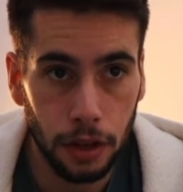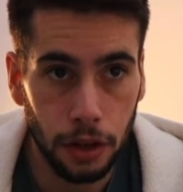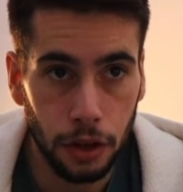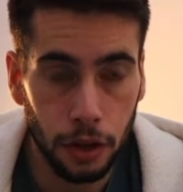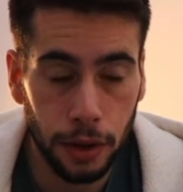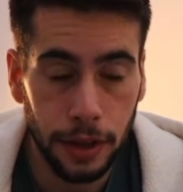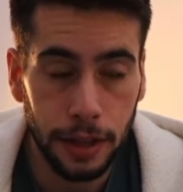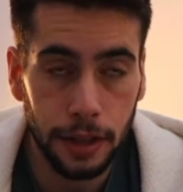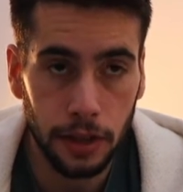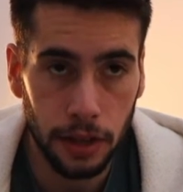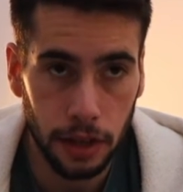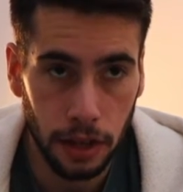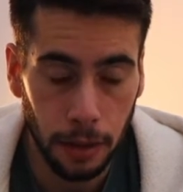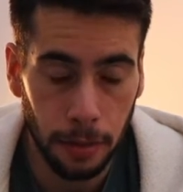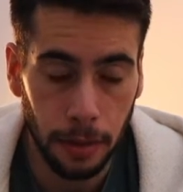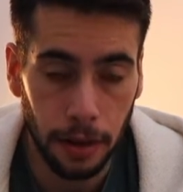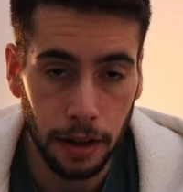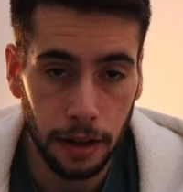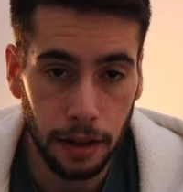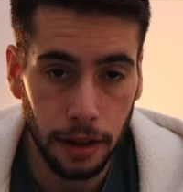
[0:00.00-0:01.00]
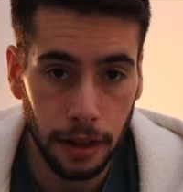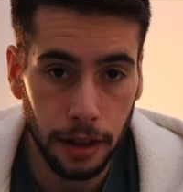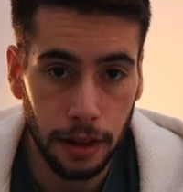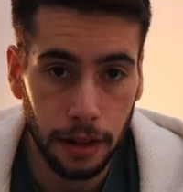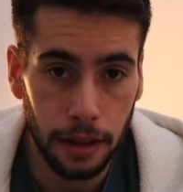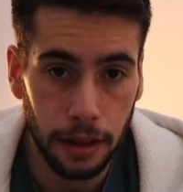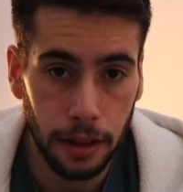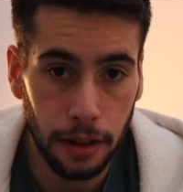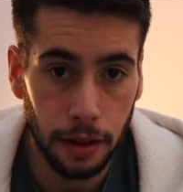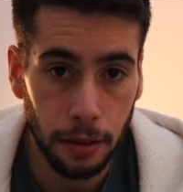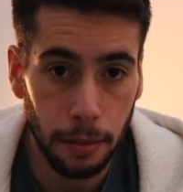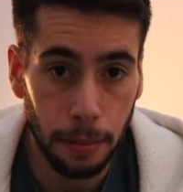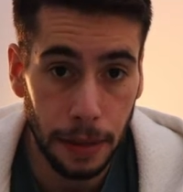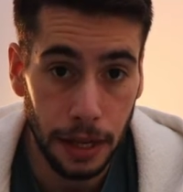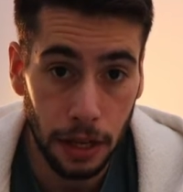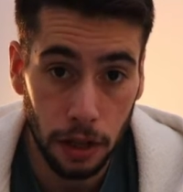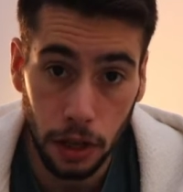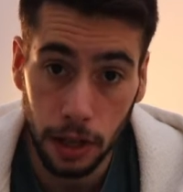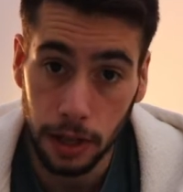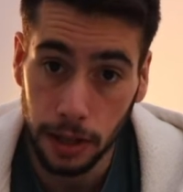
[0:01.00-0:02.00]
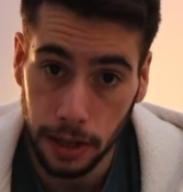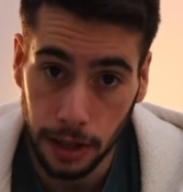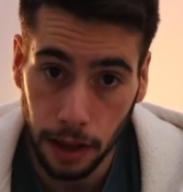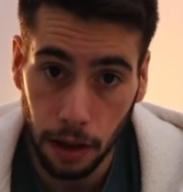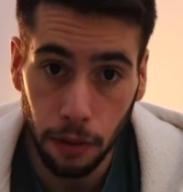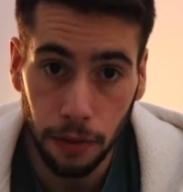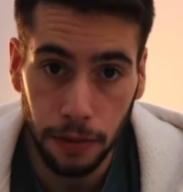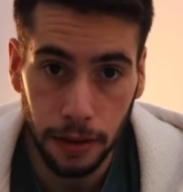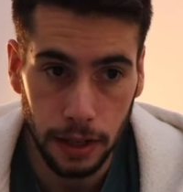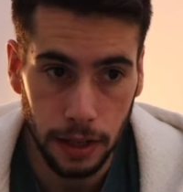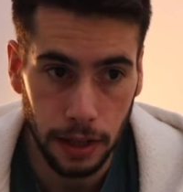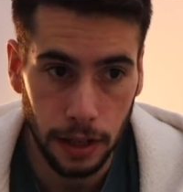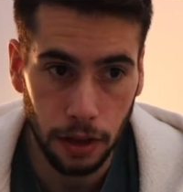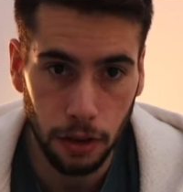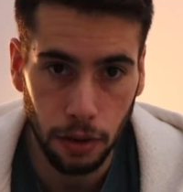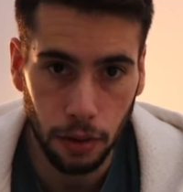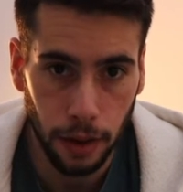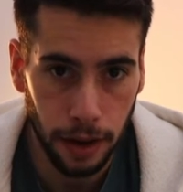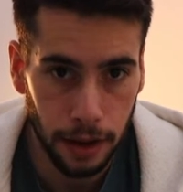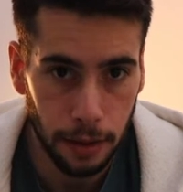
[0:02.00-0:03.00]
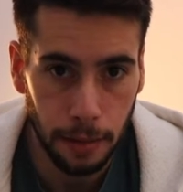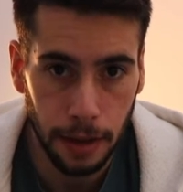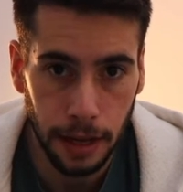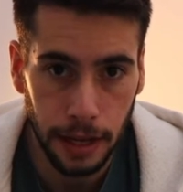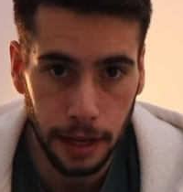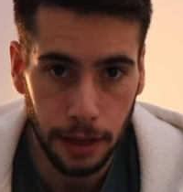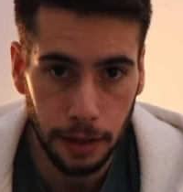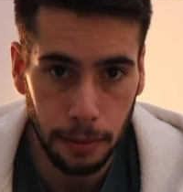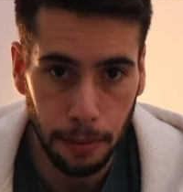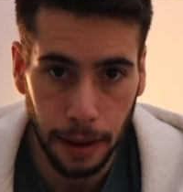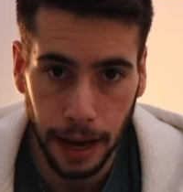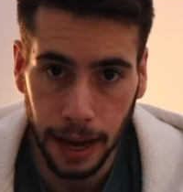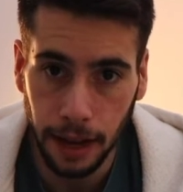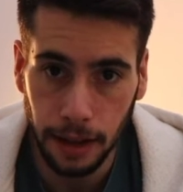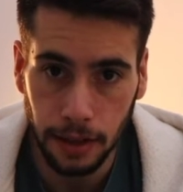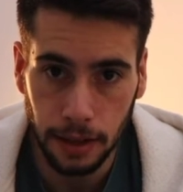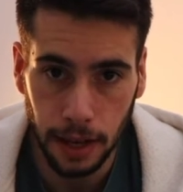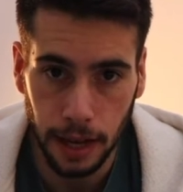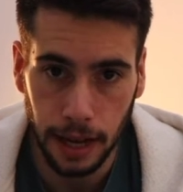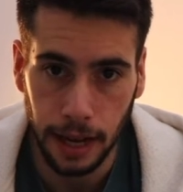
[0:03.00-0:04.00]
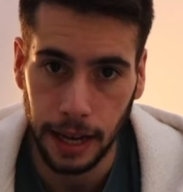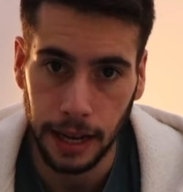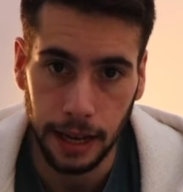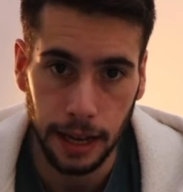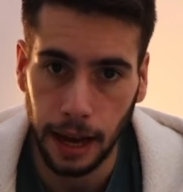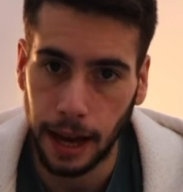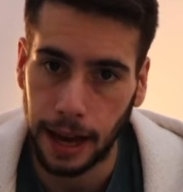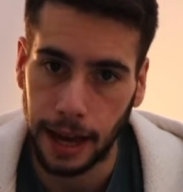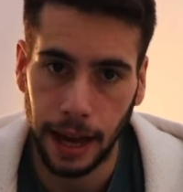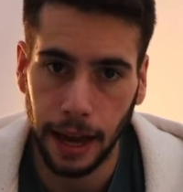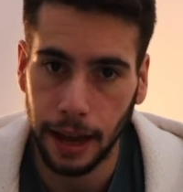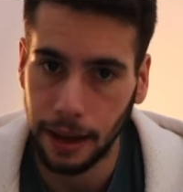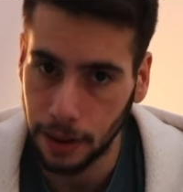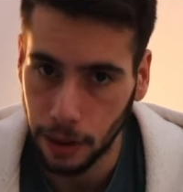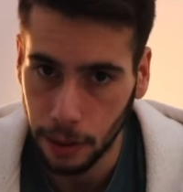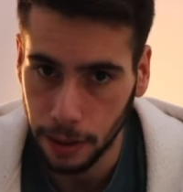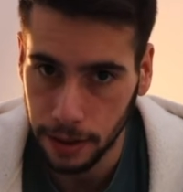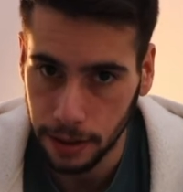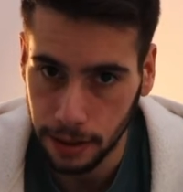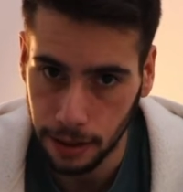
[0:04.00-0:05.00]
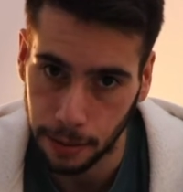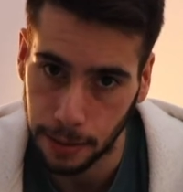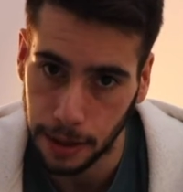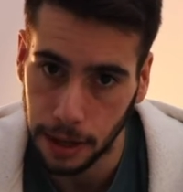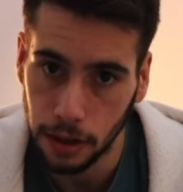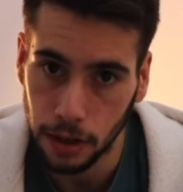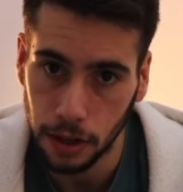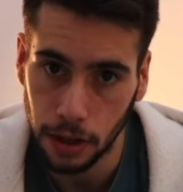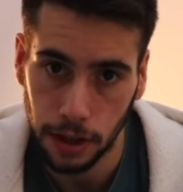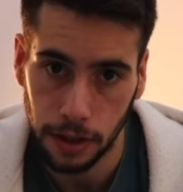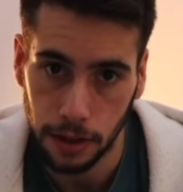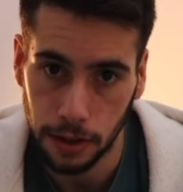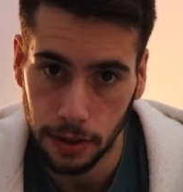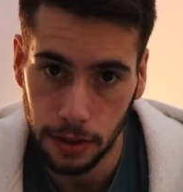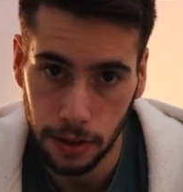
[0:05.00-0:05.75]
during the summer, the beach itself is incredibly packed, and I hate going to the beach.